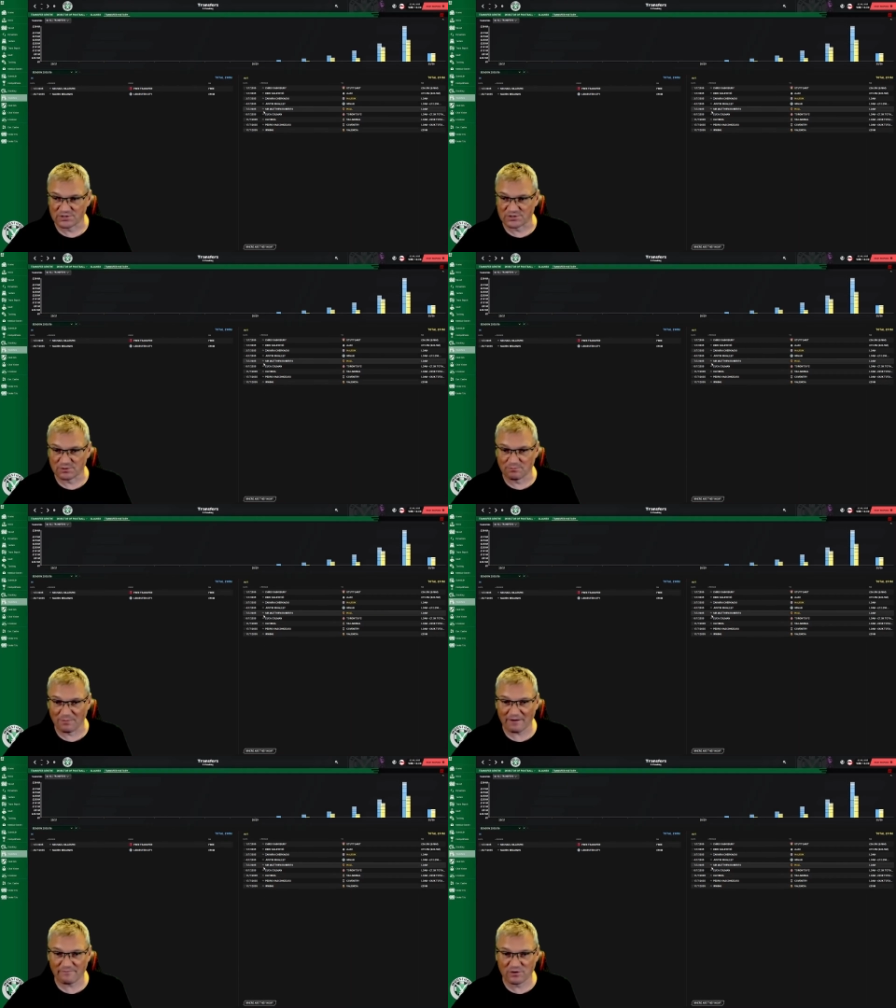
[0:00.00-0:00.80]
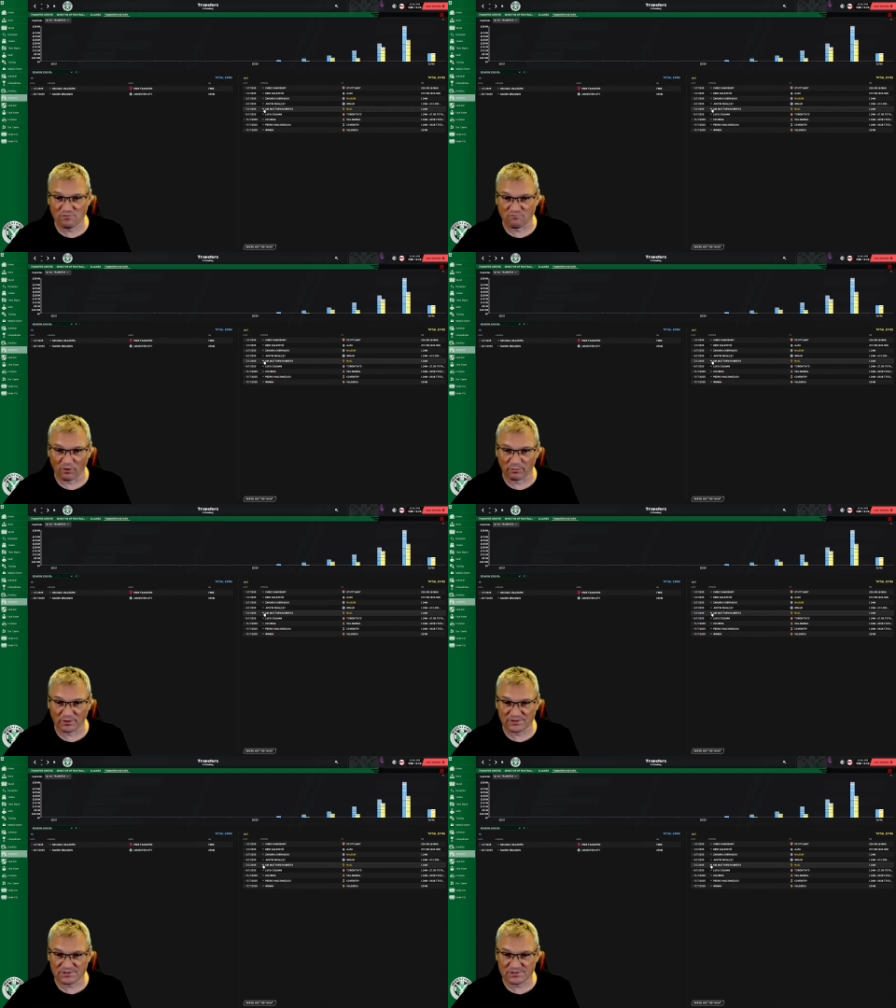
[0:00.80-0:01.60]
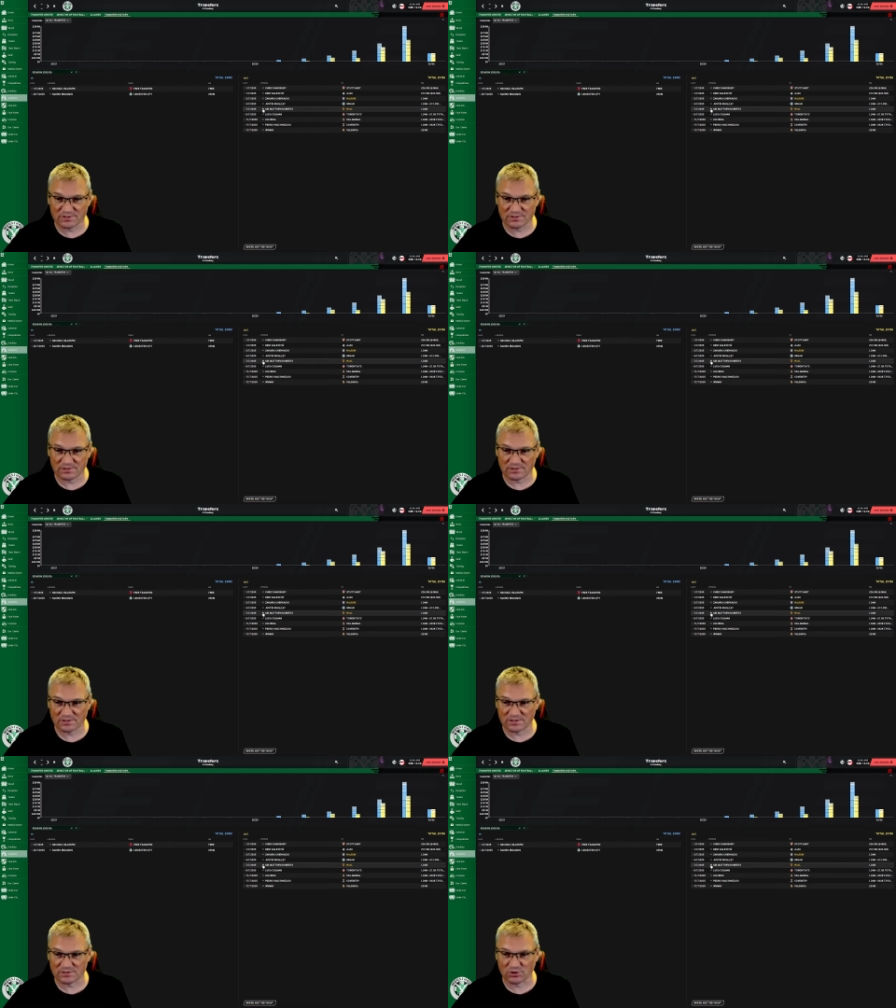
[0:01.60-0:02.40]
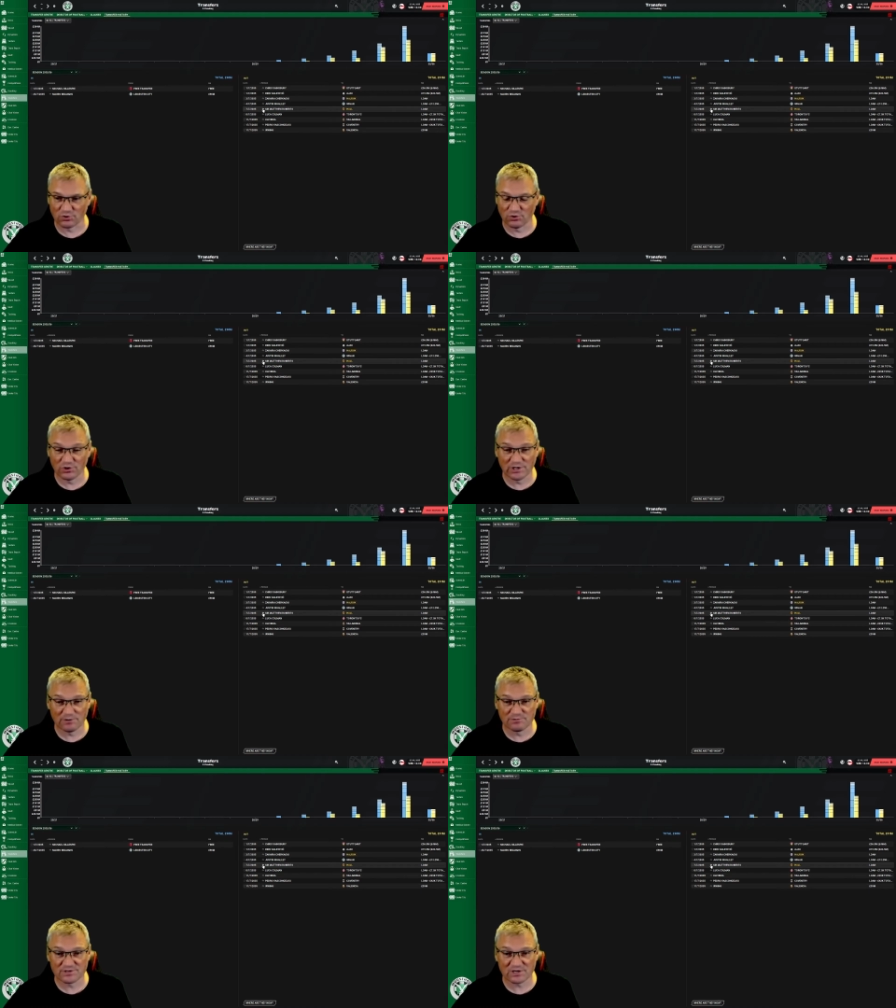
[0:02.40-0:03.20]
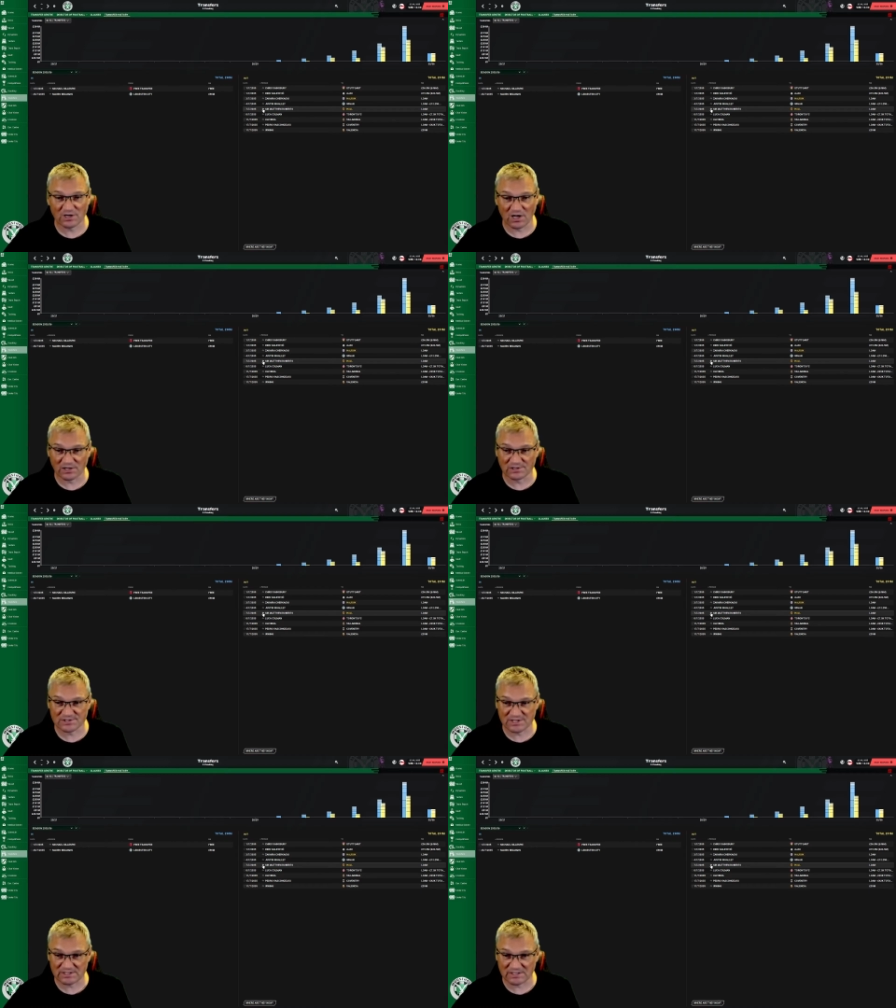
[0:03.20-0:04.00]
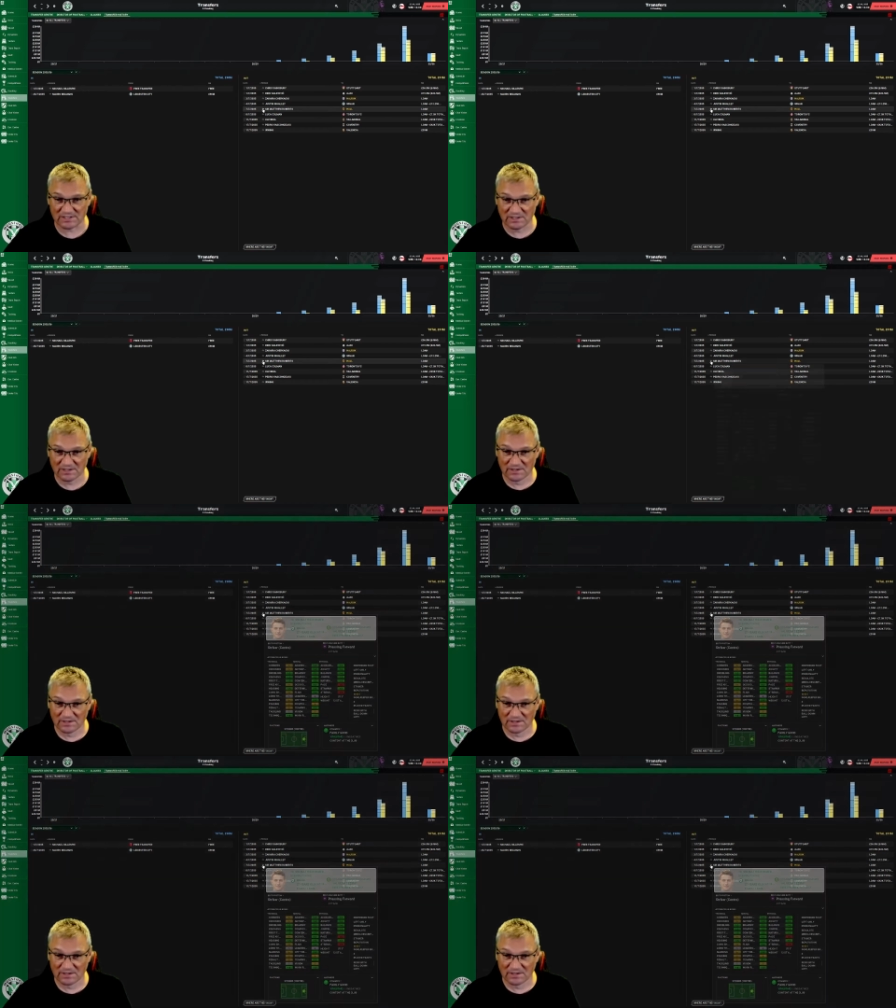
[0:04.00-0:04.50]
Sir Matthew Roberts has gone on loan to Hull City.